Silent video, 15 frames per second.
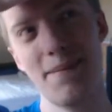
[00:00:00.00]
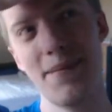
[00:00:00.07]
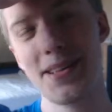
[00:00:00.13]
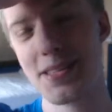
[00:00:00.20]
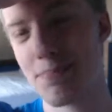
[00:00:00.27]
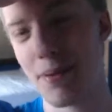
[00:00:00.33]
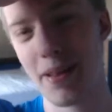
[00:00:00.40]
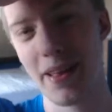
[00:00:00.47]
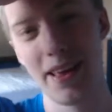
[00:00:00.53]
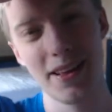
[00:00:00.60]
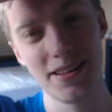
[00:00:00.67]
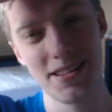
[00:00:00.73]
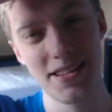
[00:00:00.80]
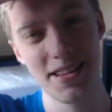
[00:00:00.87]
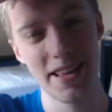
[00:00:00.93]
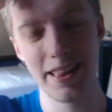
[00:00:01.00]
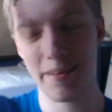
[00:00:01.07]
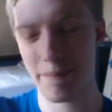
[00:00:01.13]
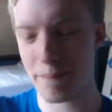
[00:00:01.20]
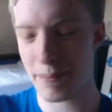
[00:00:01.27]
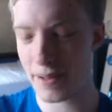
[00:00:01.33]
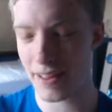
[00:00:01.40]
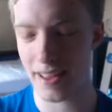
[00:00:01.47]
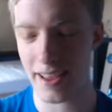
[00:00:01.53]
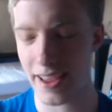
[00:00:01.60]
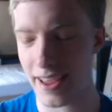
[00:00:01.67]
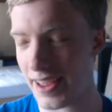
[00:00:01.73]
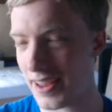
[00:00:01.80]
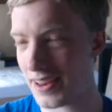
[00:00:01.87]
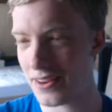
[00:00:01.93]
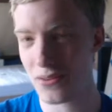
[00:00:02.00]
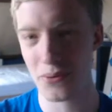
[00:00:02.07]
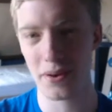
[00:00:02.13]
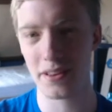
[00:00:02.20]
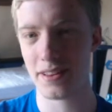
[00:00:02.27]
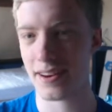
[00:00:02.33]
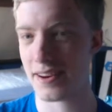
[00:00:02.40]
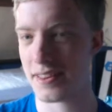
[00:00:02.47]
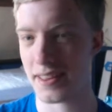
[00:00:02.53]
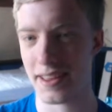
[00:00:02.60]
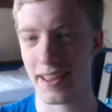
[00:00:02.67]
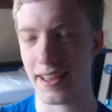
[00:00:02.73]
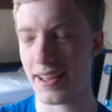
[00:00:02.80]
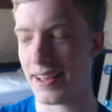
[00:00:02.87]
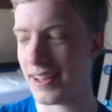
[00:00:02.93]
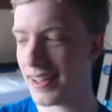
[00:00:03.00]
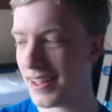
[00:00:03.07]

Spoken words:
miss playing, seeing them play, doing their thing,